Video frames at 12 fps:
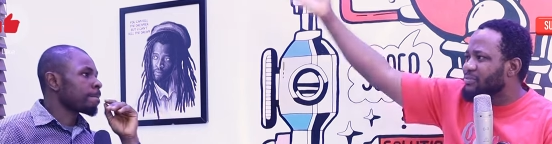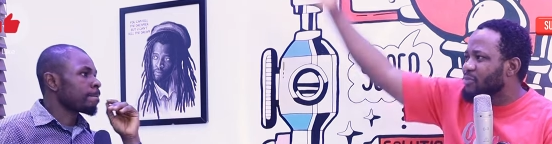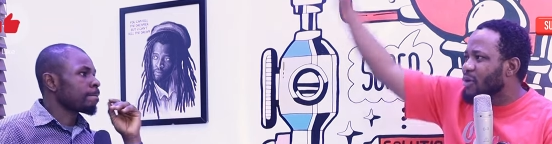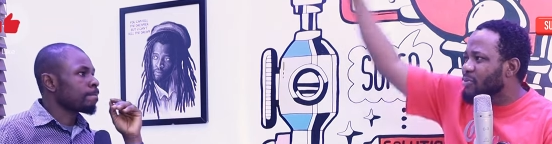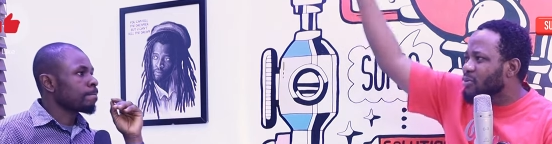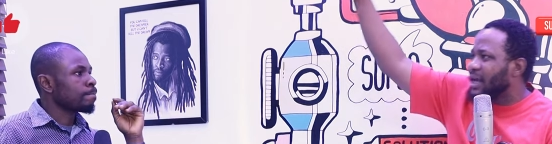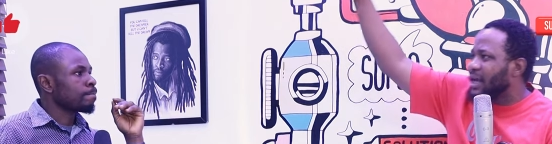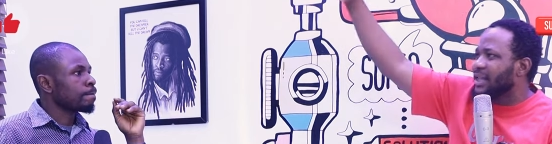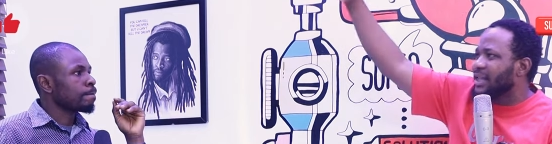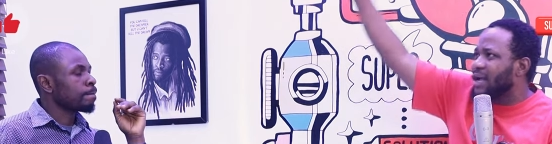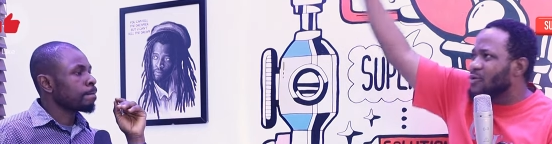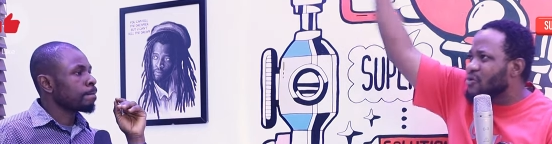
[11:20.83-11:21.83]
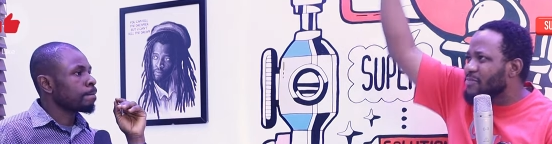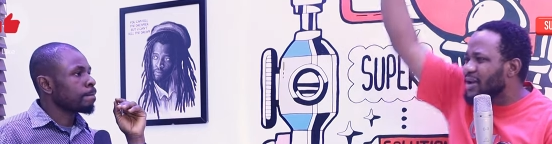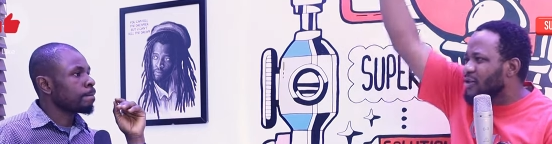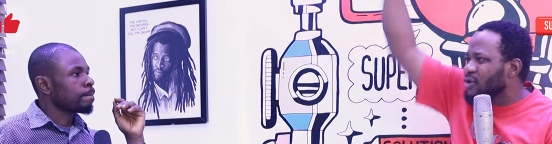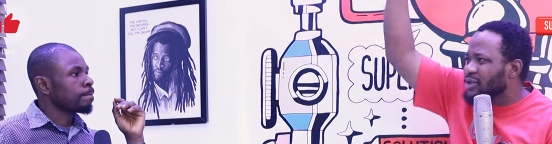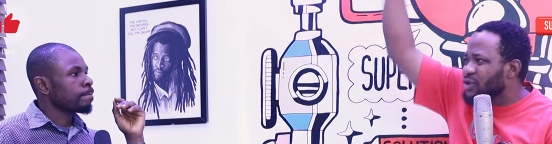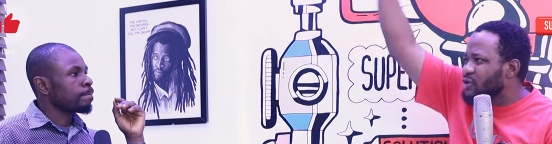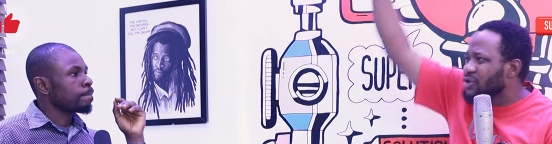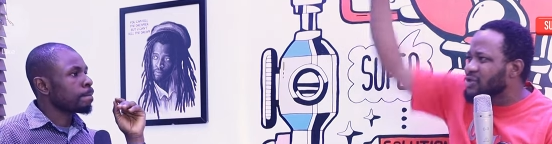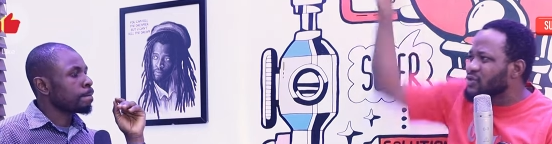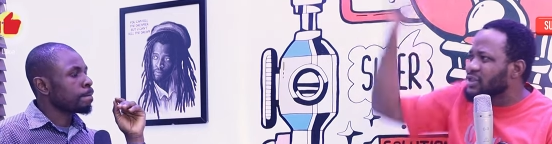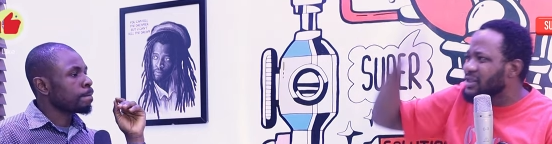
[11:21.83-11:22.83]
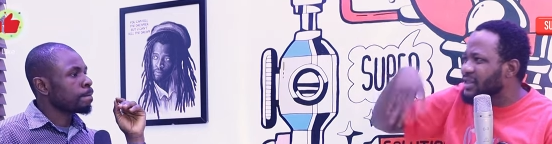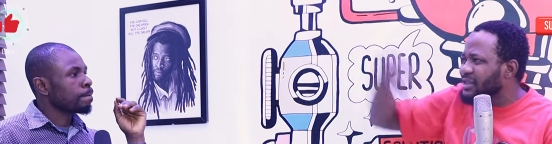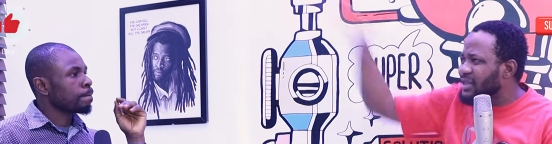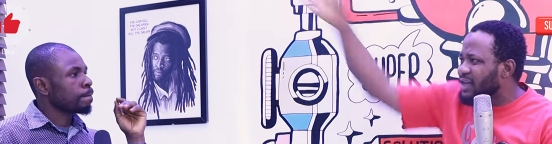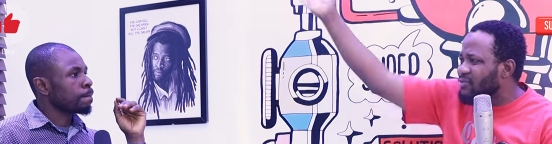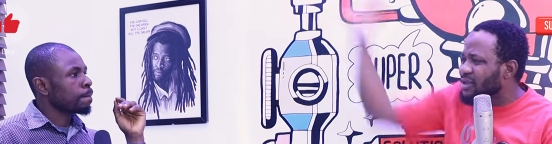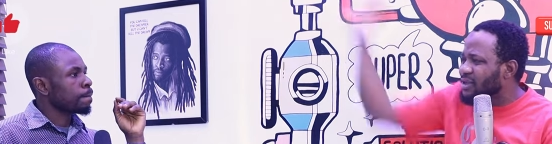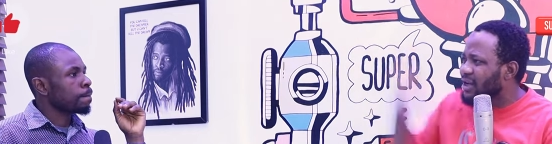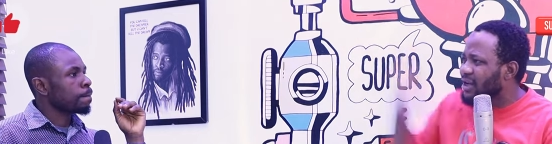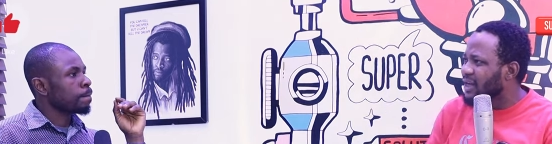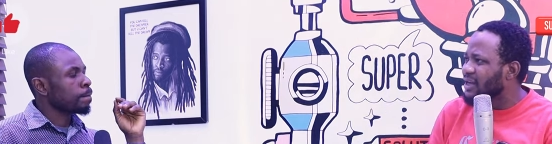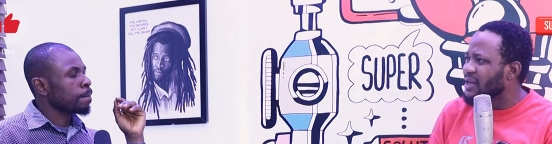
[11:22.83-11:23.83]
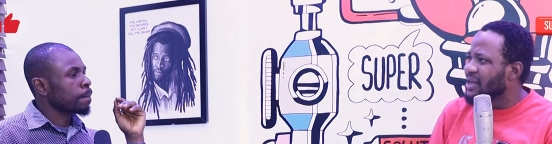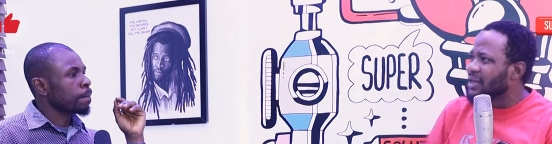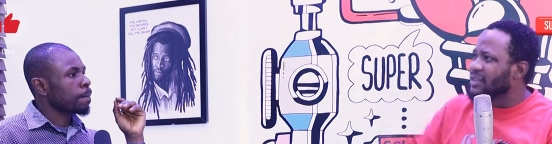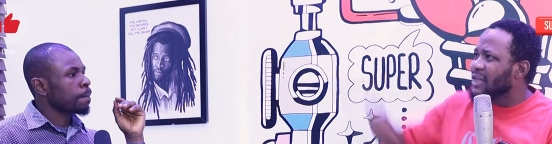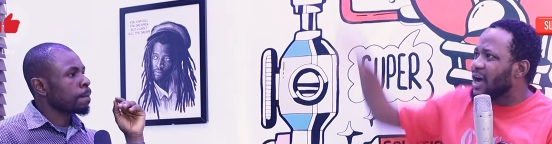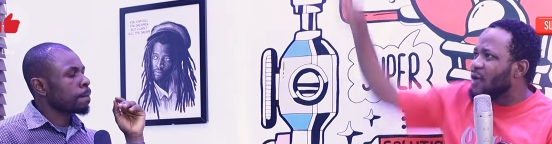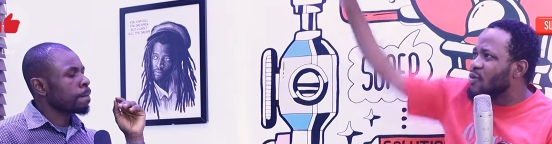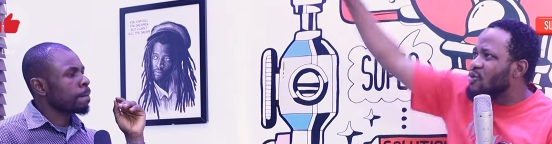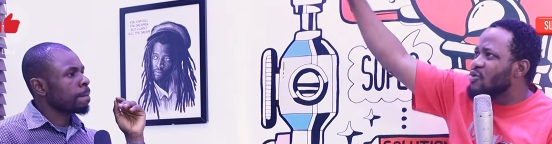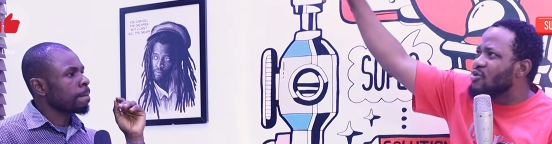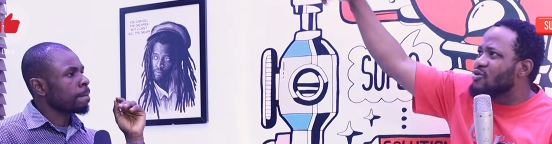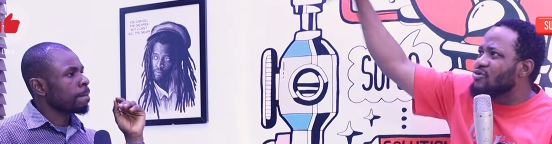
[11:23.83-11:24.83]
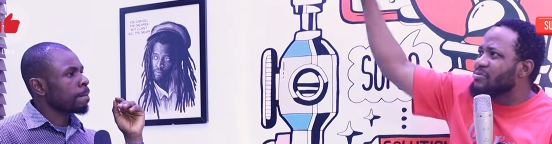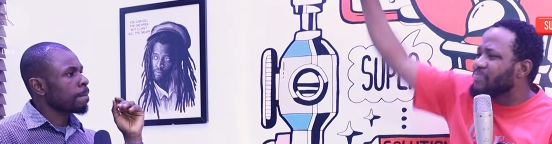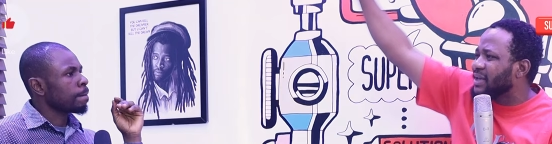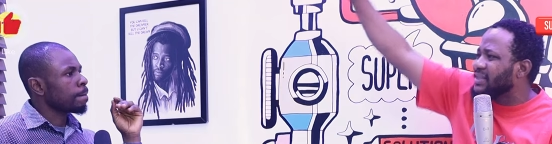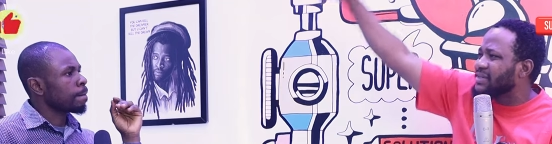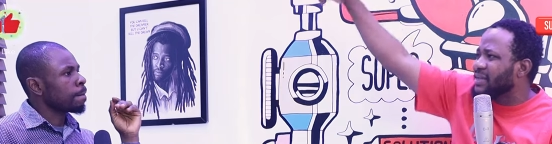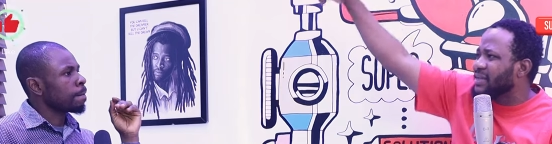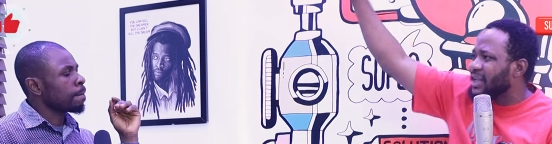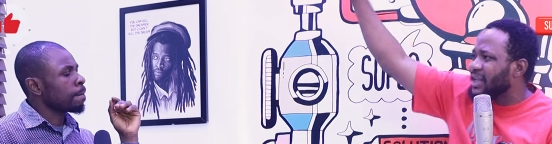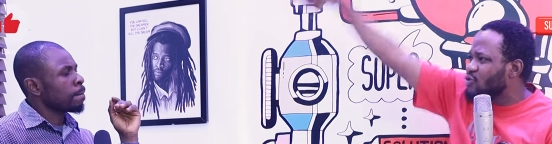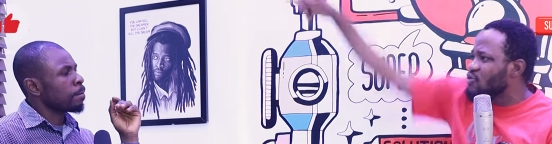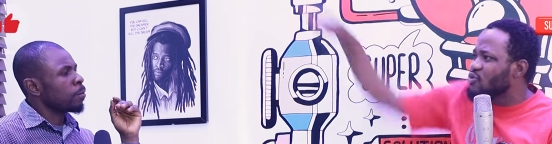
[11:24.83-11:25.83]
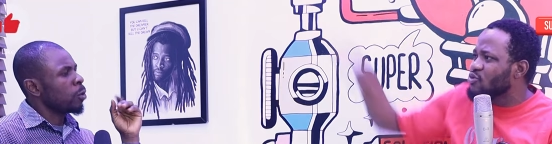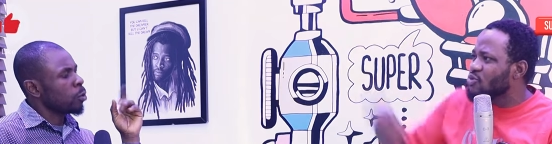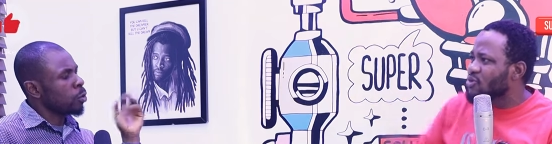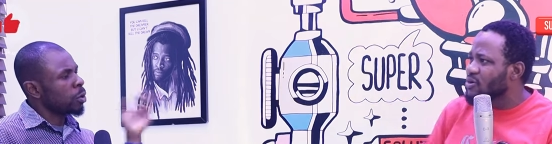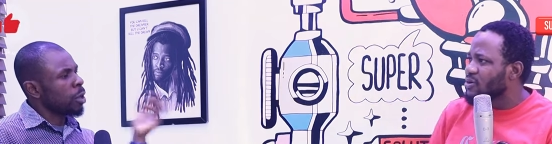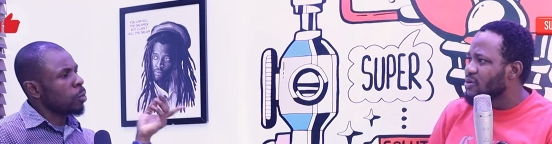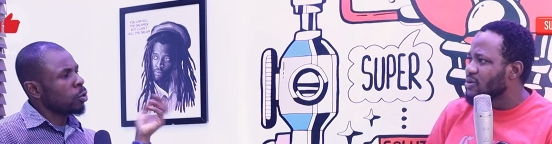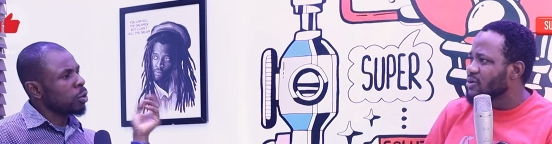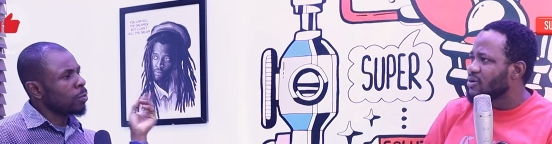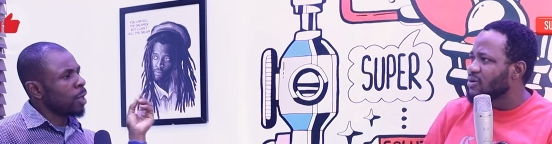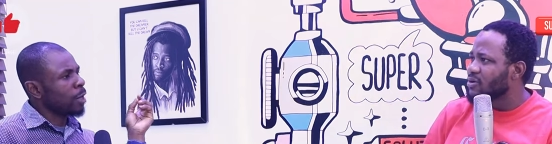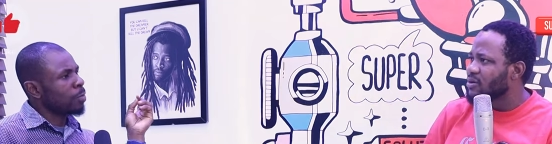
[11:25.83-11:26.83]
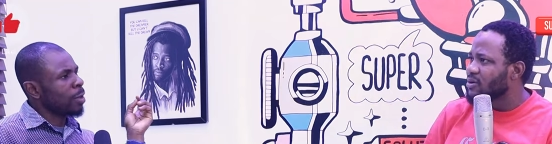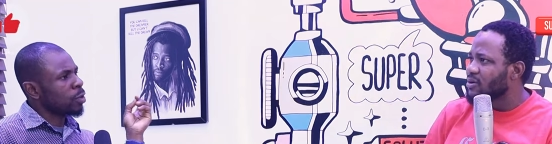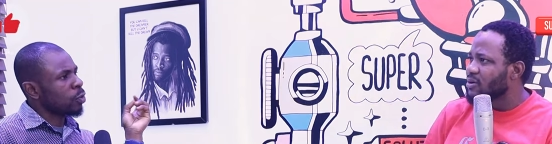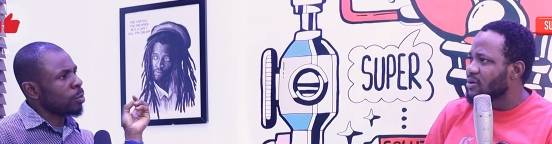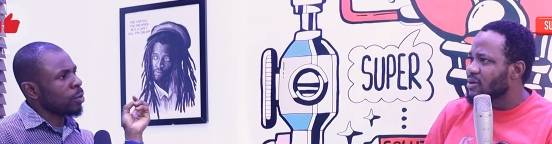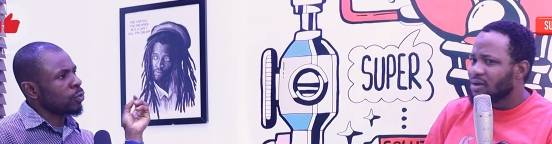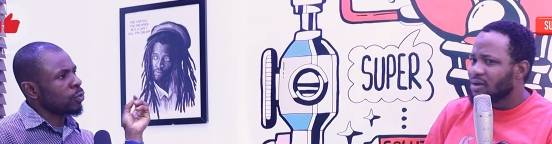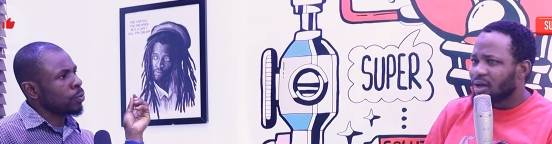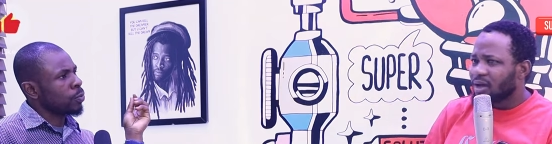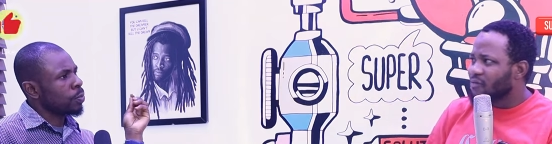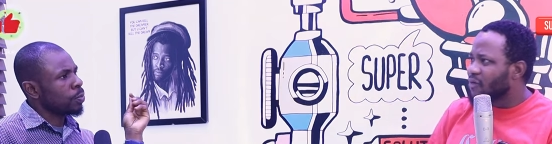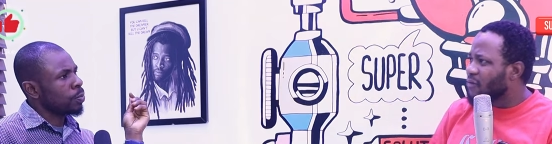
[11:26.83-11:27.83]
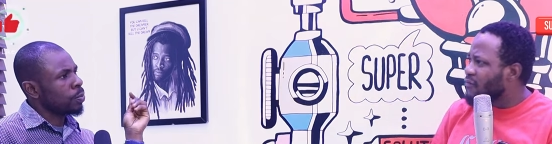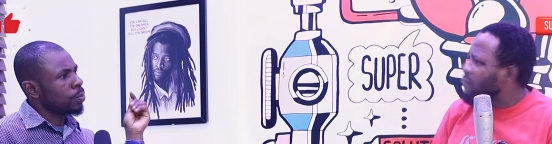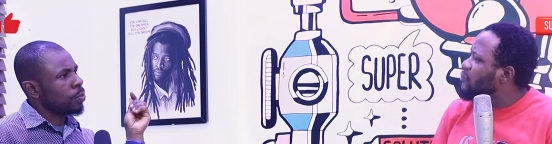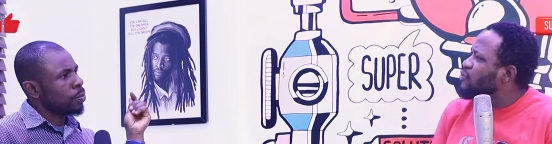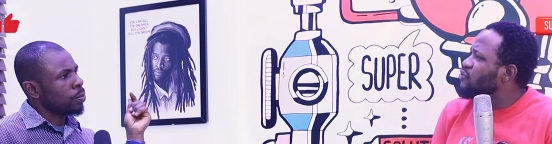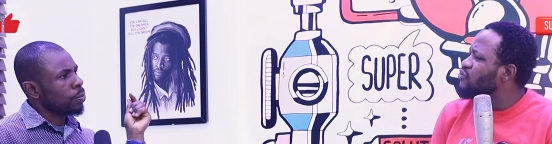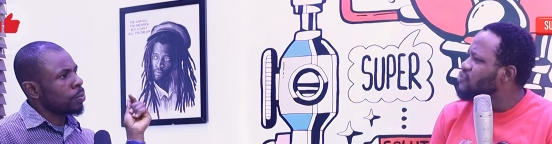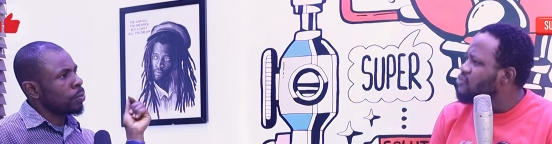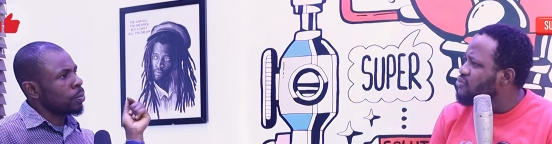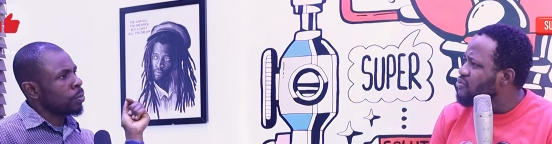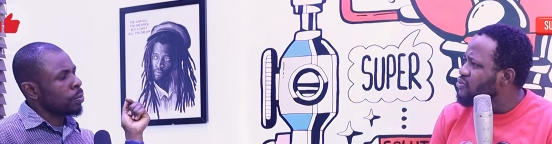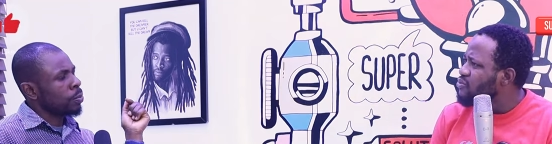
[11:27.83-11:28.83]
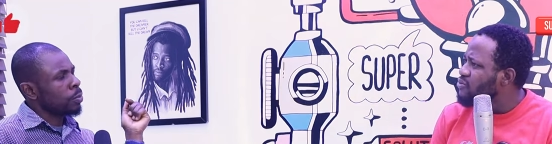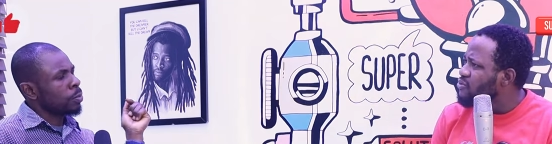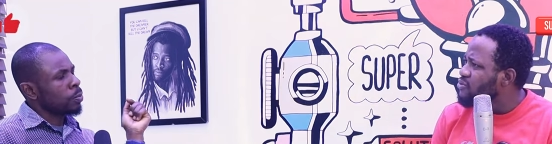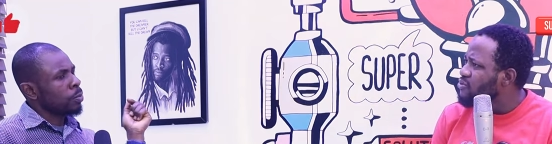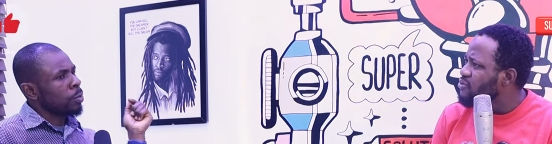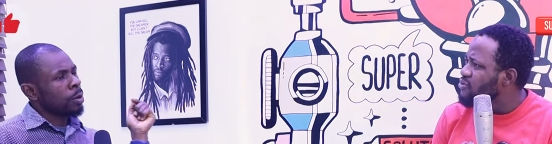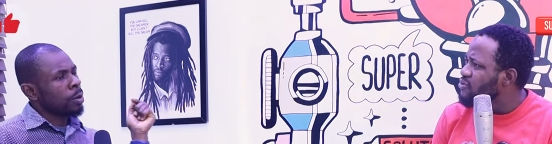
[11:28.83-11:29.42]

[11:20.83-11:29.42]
Speaker 1: popular. Like go make all the all the this. That one, uh, their own person made them know.
Speaker 2: But you know they worship that man somehow too.
Speaker 1: For true.
Speaker 2: No,